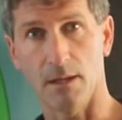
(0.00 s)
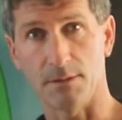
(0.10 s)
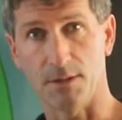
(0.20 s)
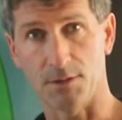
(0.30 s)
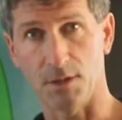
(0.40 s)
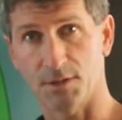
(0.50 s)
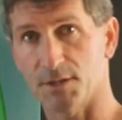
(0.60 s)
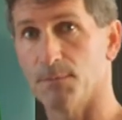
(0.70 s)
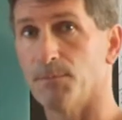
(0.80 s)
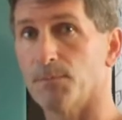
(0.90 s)

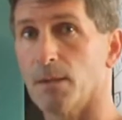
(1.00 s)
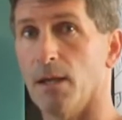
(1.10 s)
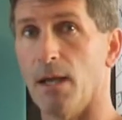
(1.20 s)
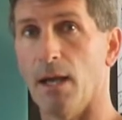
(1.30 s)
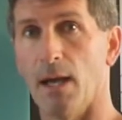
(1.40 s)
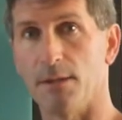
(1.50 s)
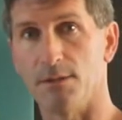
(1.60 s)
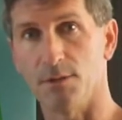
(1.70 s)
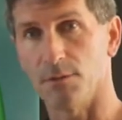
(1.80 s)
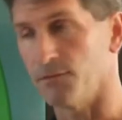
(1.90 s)
digits and
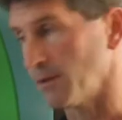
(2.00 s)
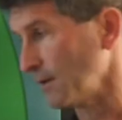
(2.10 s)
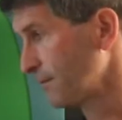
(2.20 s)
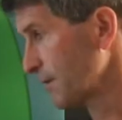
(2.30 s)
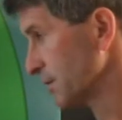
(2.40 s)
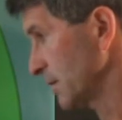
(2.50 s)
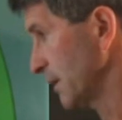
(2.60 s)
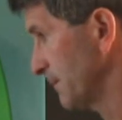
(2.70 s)
do it very efficiently.